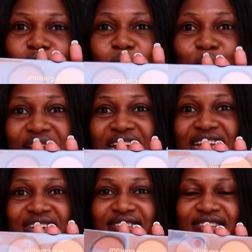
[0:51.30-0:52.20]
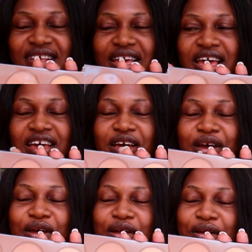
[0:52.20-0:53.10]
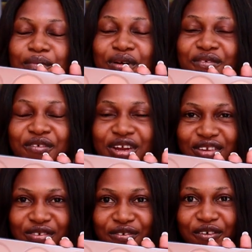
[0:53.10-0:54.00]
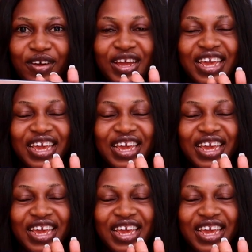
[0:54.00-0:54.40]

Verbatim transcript: one is perfect for